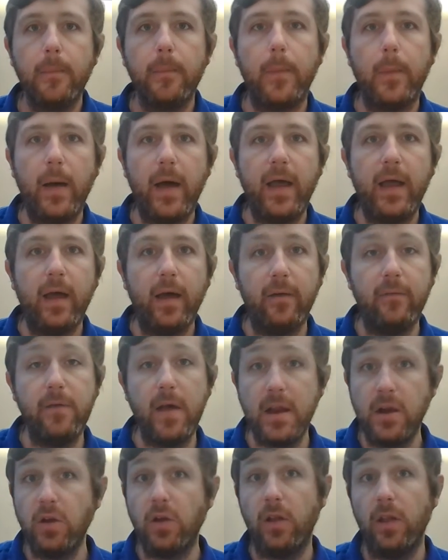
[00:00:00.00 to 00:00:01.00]
but
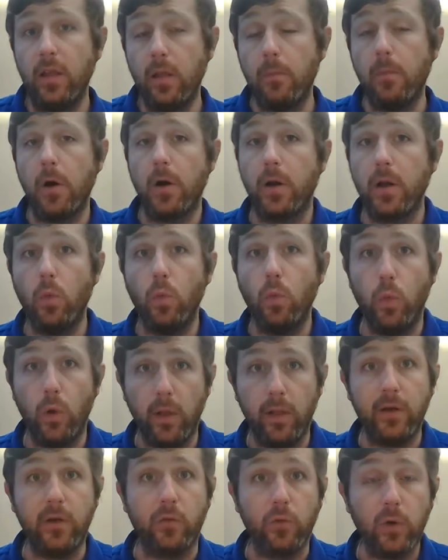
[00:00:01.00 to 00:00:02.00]
eventually the market
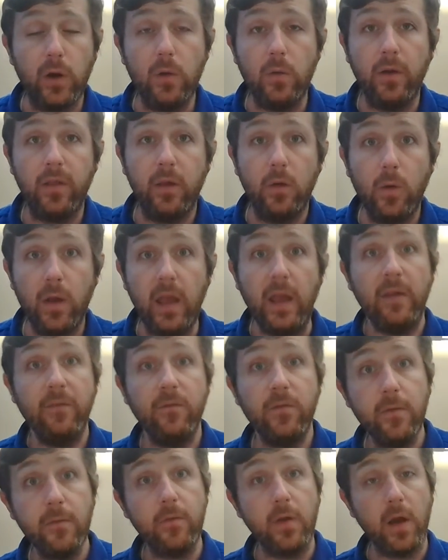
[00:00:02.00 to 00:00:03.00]
will agree with you
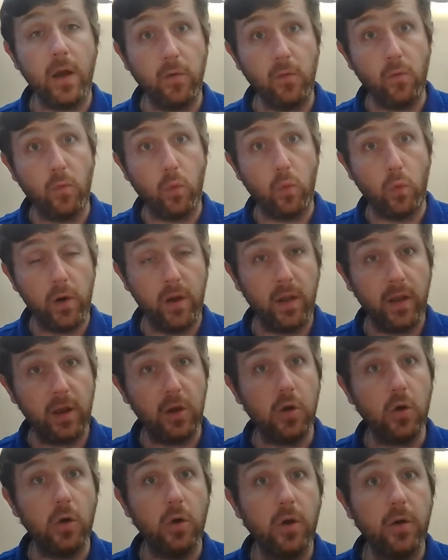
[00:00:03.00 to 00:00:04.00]
if you've done really
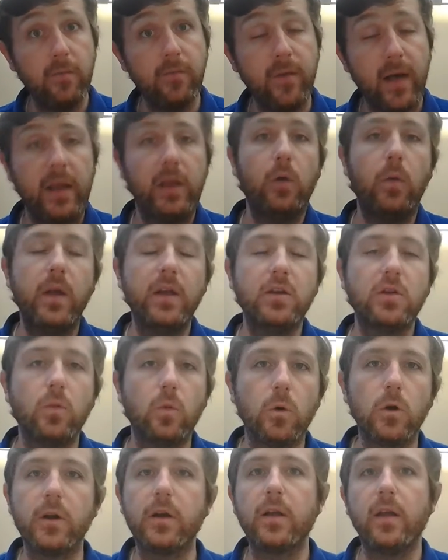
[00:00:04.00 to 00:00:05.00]
good
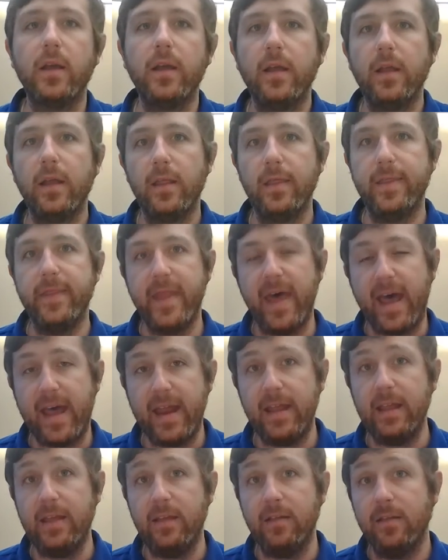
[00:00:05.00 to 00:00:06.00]
valuation work.
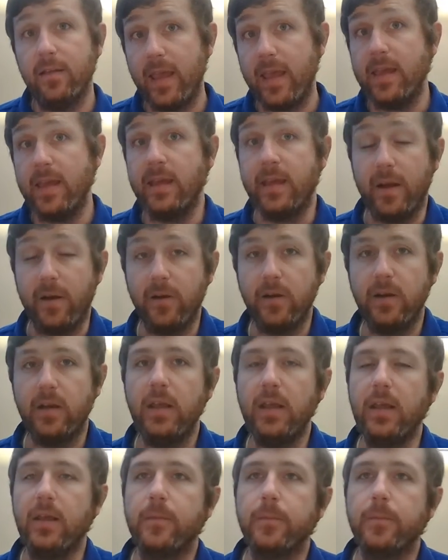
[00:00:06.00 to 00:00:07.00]
That is a
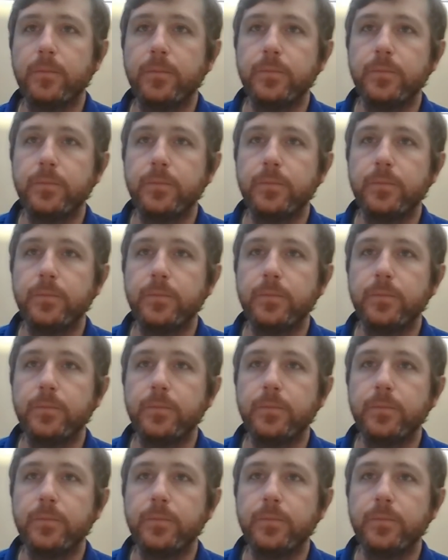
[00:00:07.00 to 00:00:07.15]
guarantee.